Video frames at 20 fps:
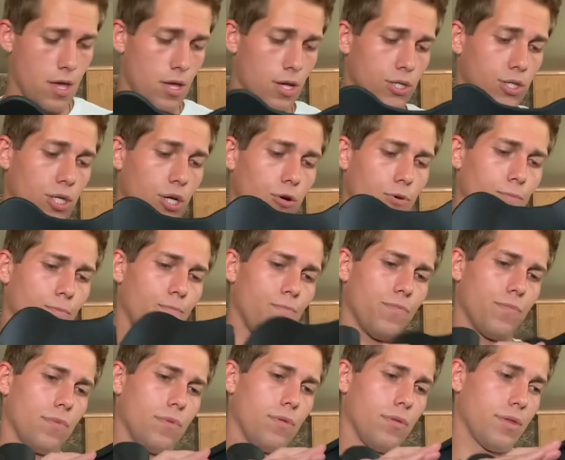So
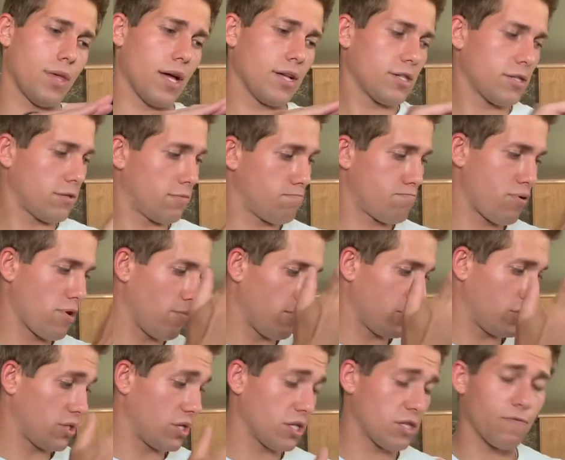that's pretty
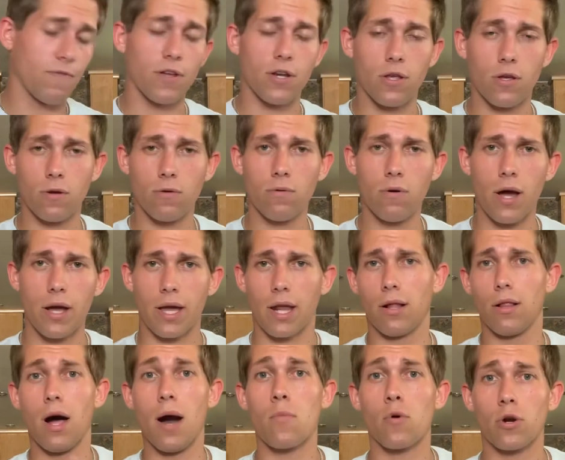much this video. I got a
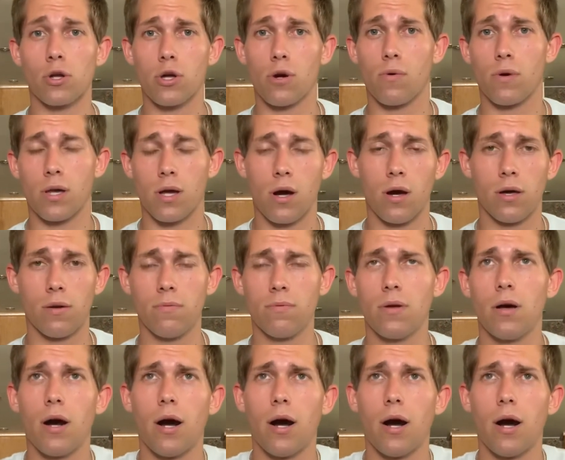lot more going on.